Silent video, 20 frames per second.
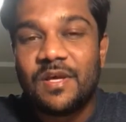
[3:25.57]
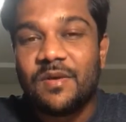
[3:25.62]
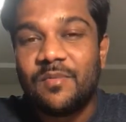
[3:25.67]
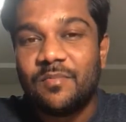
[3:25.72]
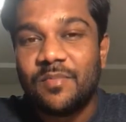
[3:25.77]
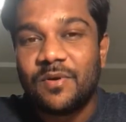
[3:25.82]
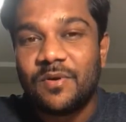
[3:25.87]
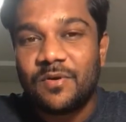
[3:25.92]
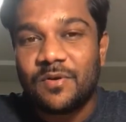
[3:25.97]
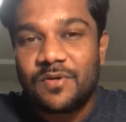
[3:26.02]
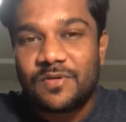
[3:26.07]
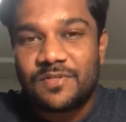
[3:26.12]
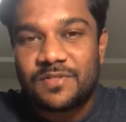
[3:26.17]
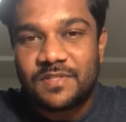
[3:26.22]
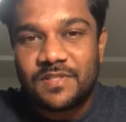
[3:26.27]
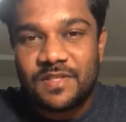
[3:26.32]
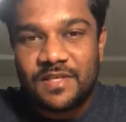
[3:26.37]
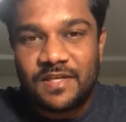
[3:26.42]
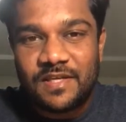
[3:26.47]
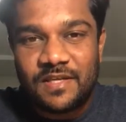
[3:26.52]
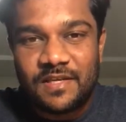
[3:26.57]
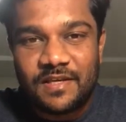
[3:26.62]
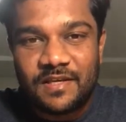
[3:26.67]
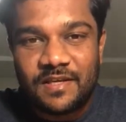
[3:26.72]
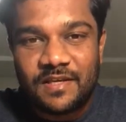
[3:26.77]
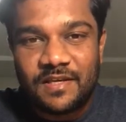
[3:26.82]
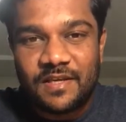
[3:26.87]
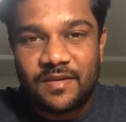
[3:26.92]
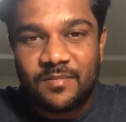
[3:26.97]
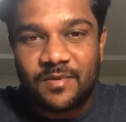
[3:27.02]
because they
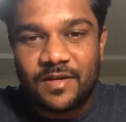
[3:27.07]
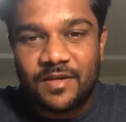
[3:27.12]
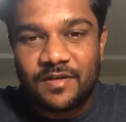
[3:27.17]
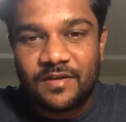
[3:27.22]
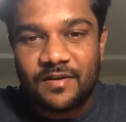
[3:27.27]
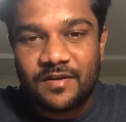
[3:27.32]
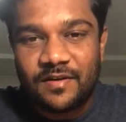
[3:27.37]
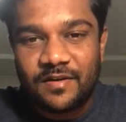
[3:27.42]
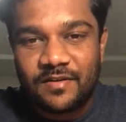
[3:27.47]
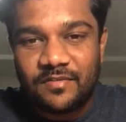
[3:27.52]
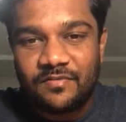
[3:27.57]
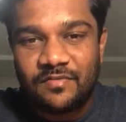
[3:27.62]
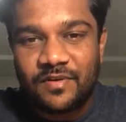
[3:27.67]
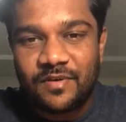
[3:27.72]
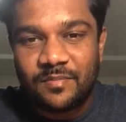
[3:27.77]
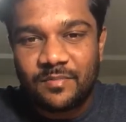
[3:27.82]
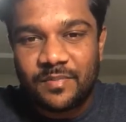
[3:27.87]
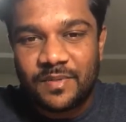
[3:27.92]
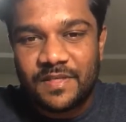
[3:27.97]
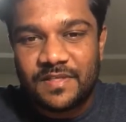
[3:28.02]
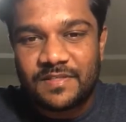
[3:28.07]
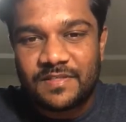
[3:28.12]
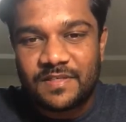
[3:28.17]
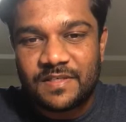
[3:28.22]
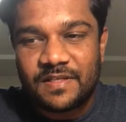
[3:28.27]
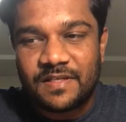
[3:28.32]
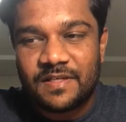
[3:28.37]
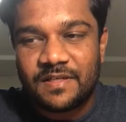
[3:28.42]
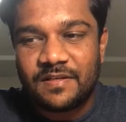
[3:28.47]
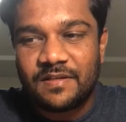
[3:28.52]
came under a different pay
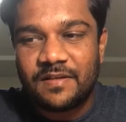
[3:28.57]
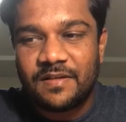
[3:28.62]
scale.